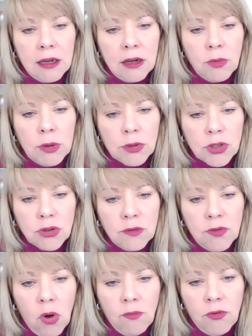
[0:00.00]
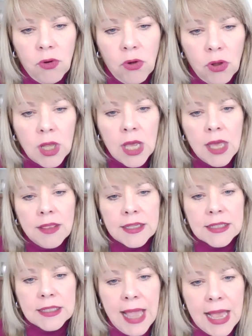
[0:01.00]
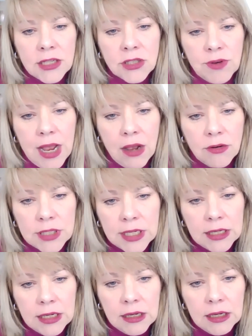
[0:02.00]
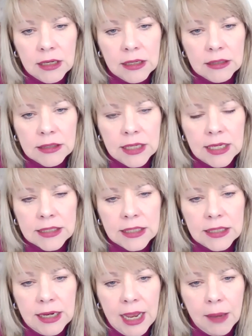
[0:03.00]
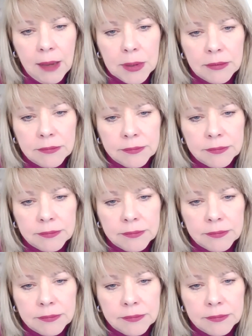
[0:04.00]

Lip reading: We were sort of hopeful this last round, and it didn't happen.